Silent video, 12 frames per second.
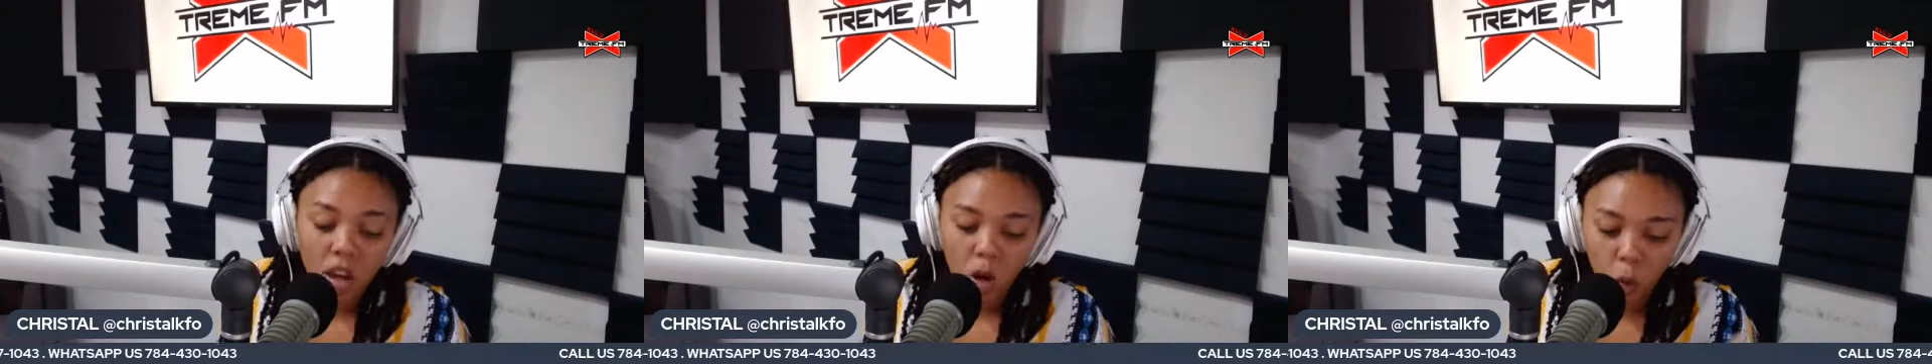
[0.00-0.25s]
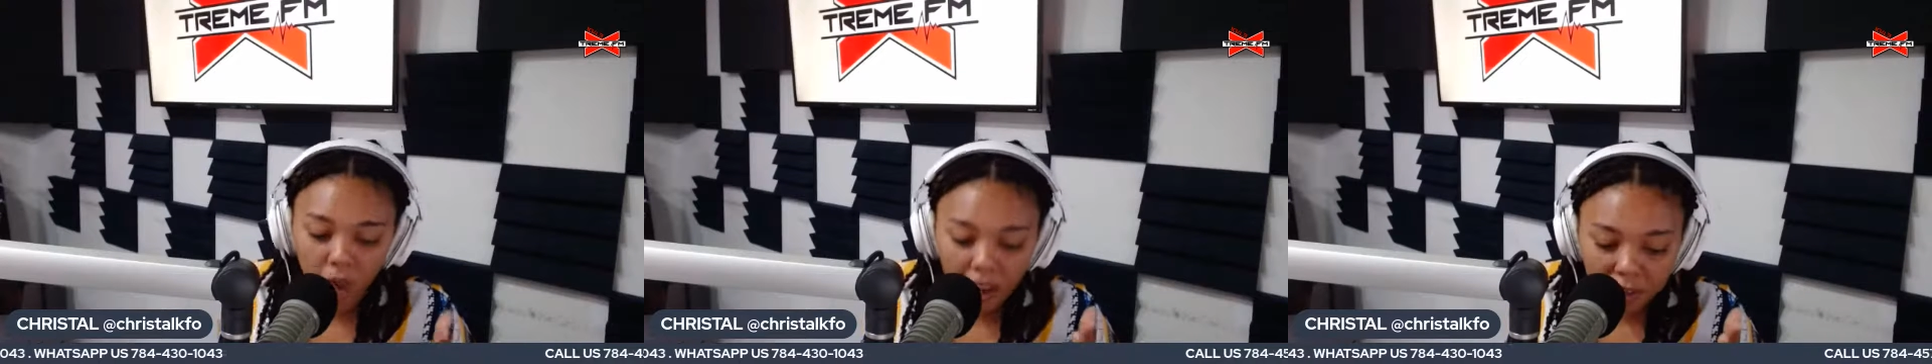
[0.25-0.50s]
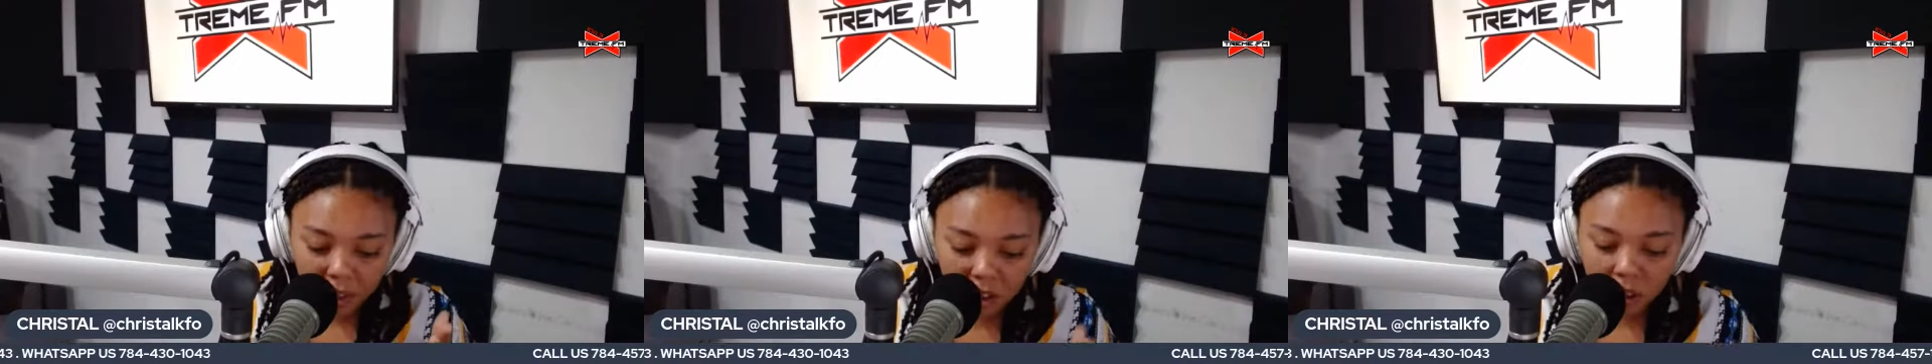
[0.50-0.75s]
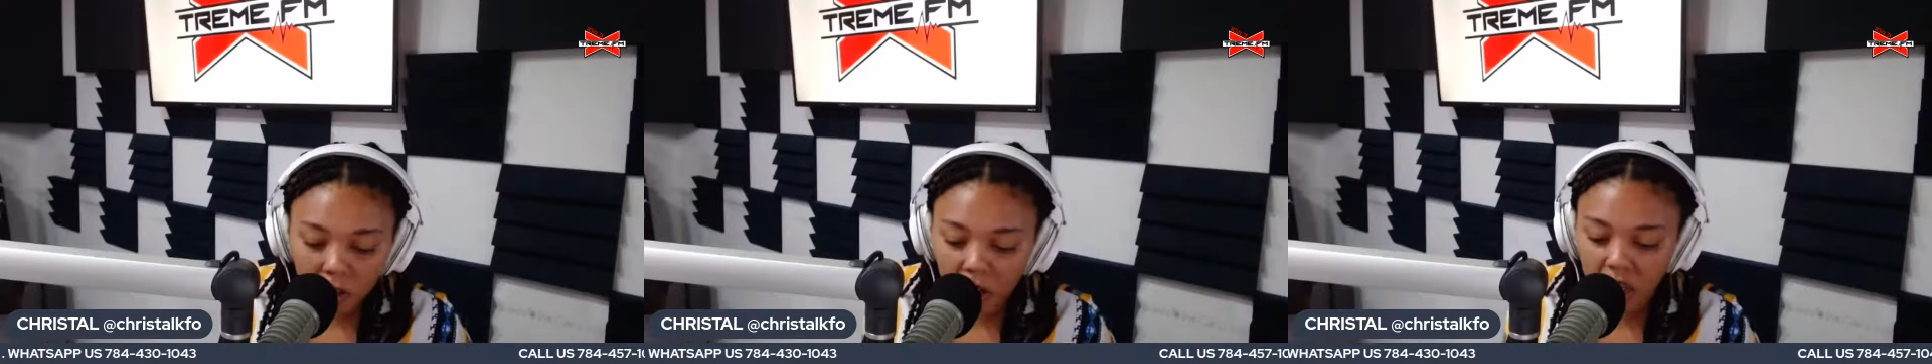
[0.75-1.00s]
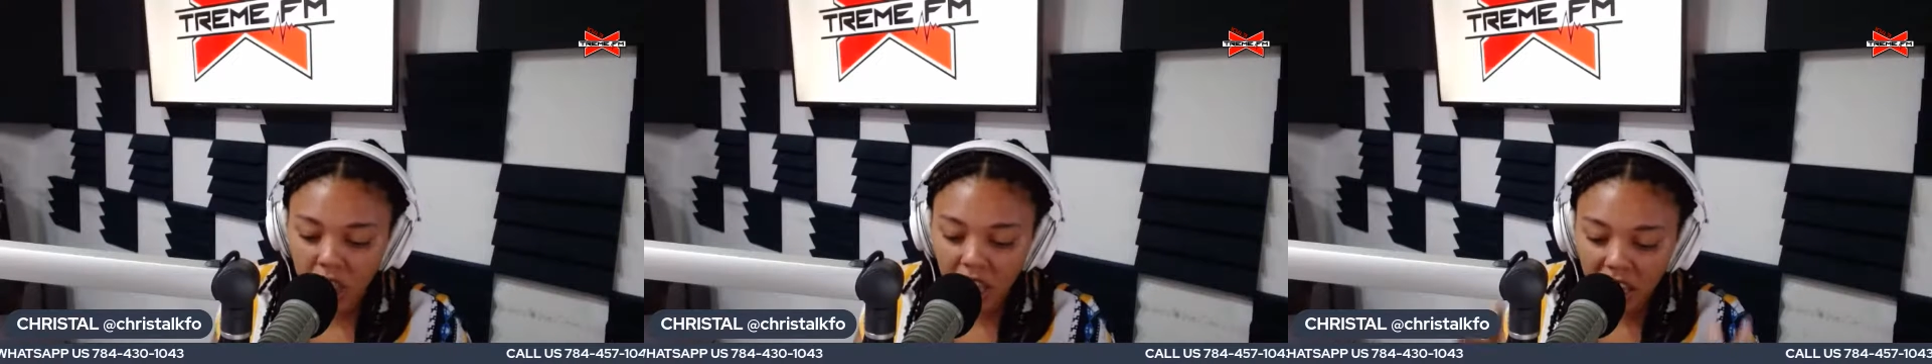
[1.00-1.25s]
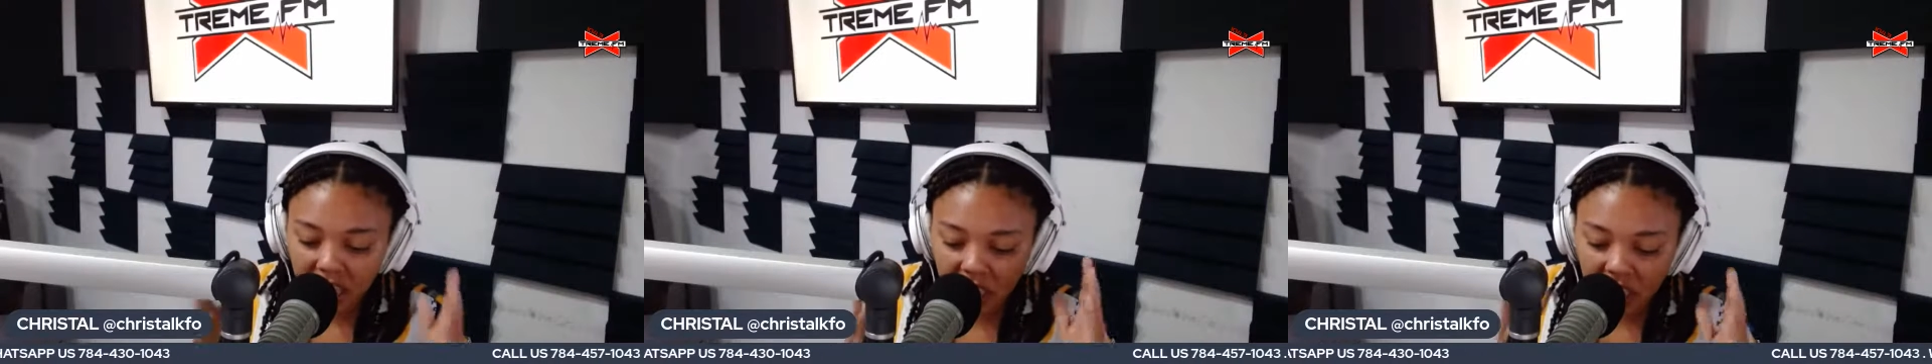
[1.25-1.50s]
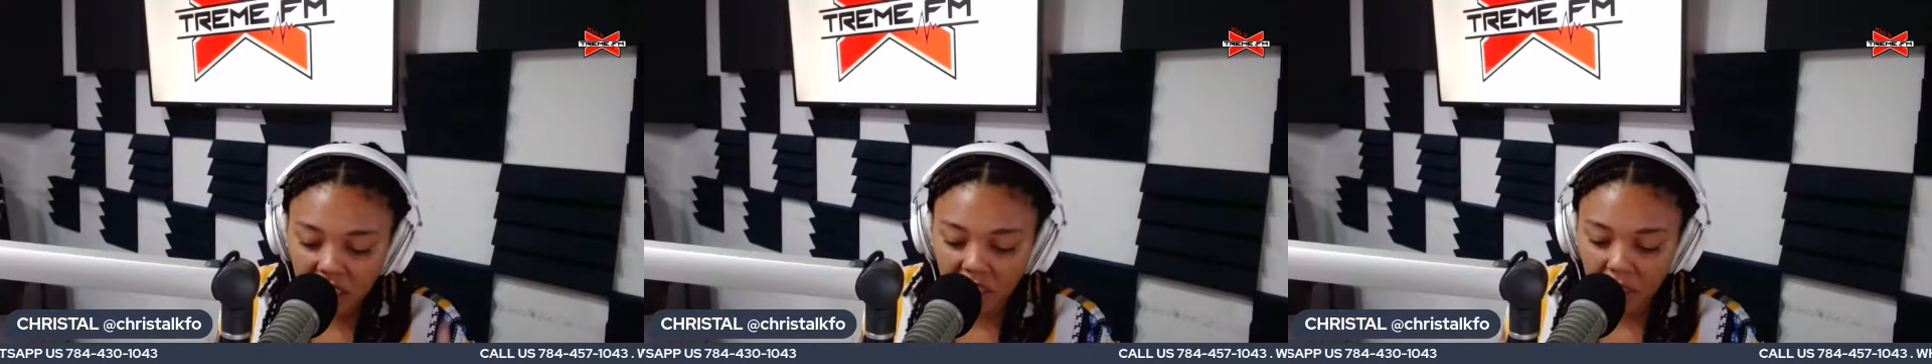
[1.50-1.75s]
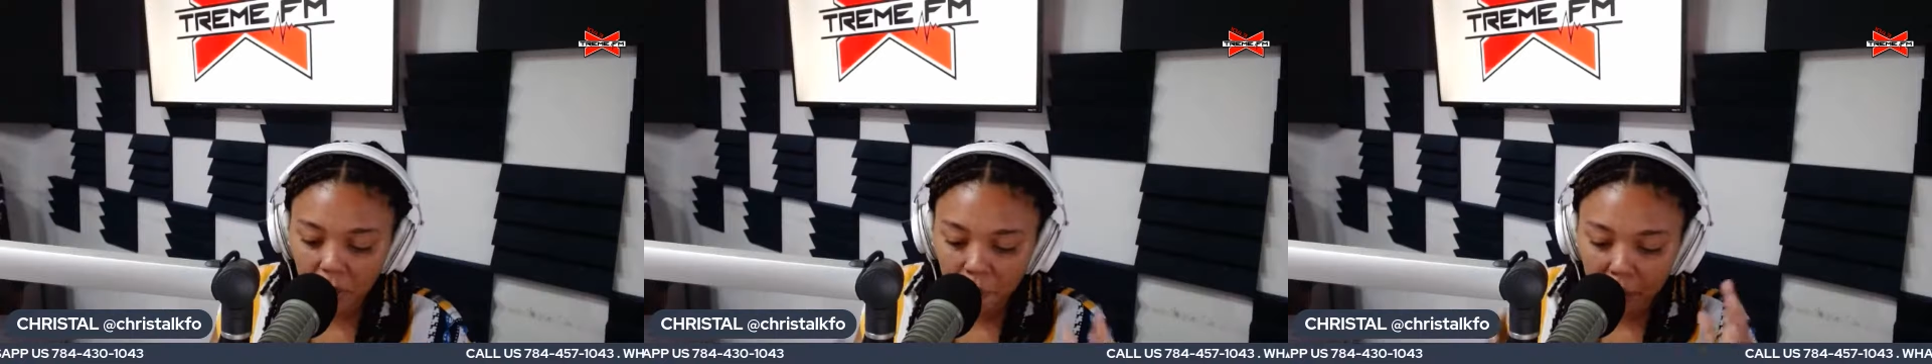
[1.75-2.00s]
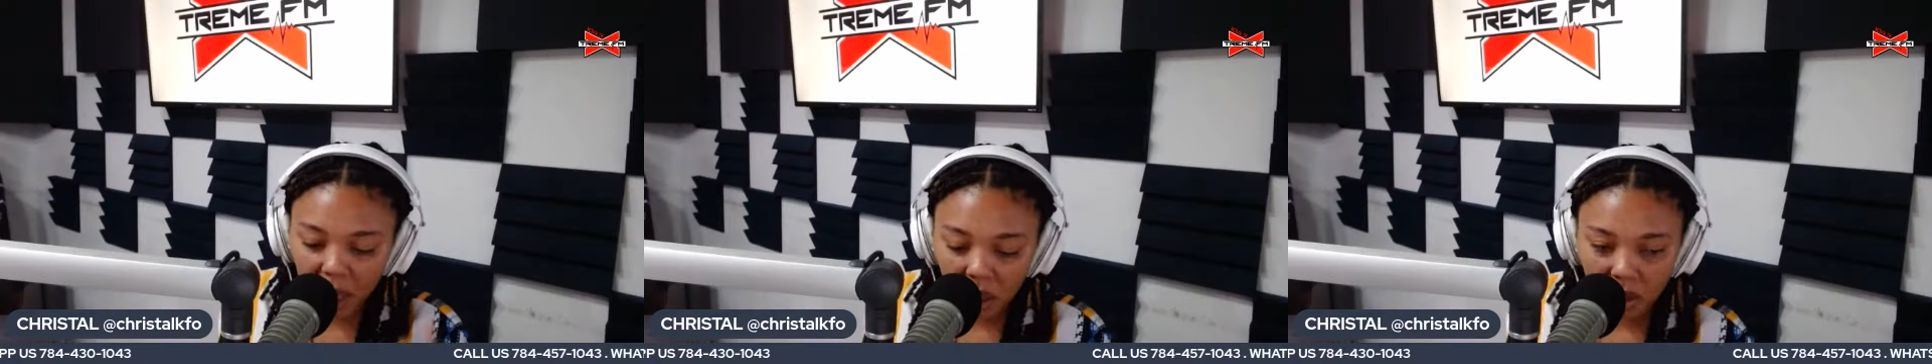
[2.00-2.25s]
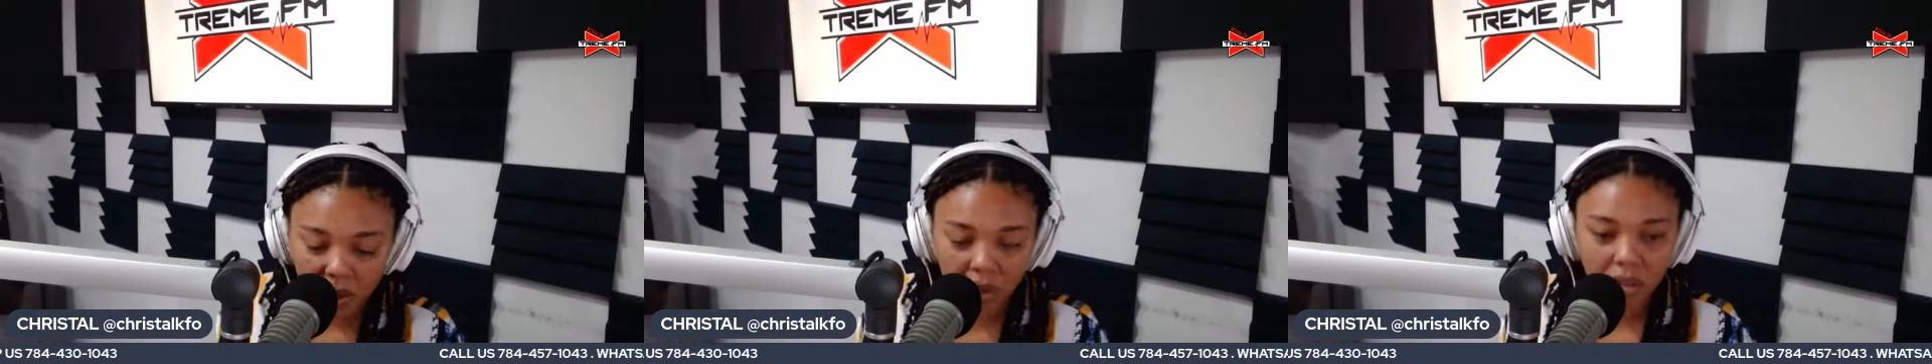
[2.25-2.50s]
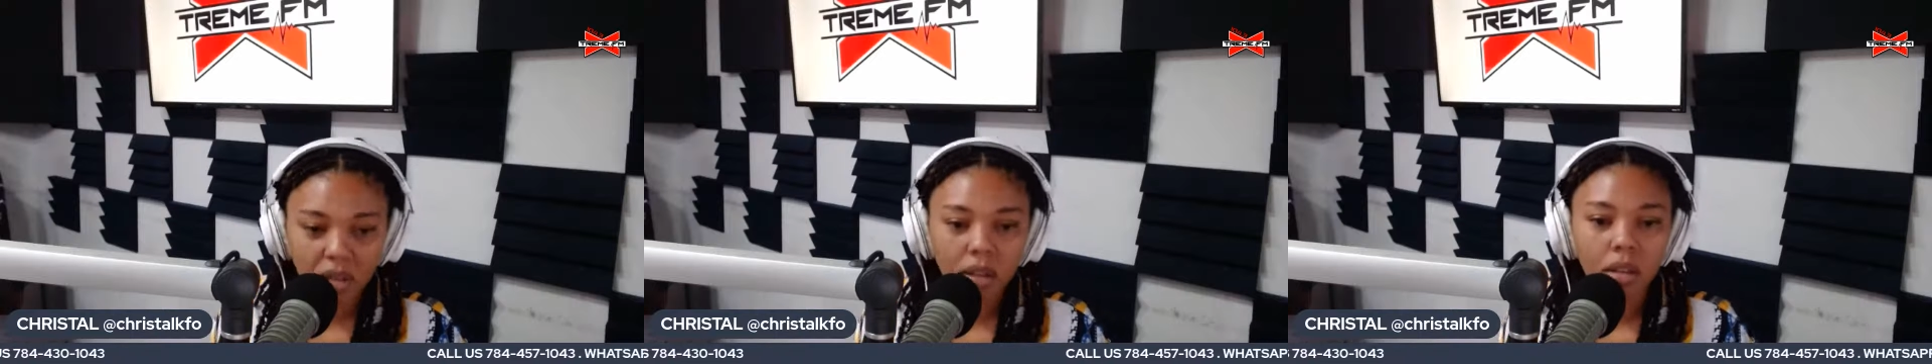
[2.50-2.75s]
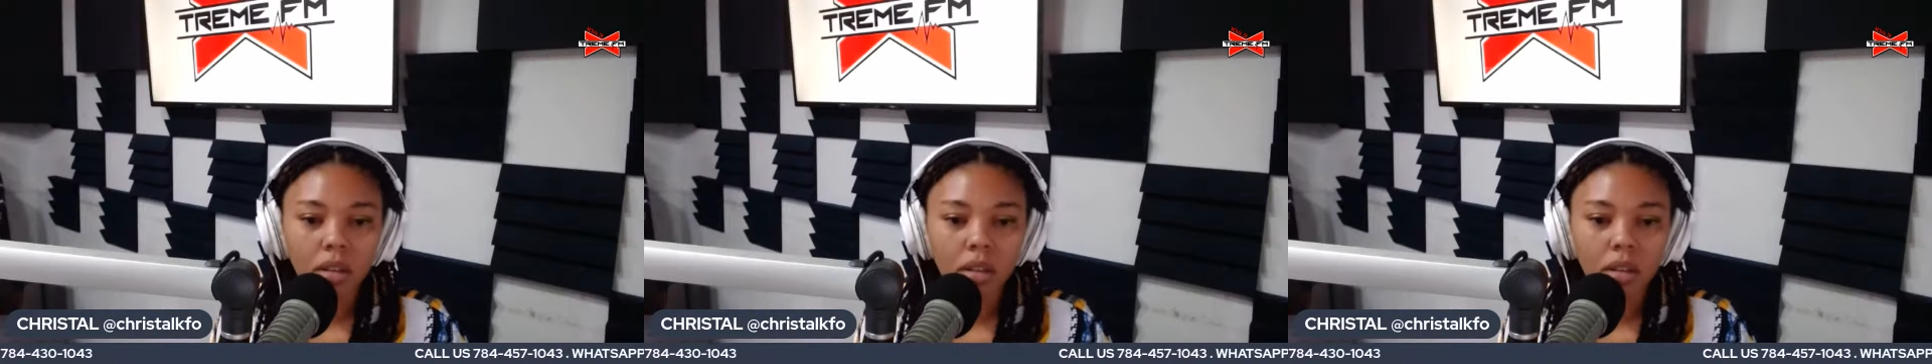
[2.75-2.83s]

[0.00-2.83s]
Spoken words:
the existing bills.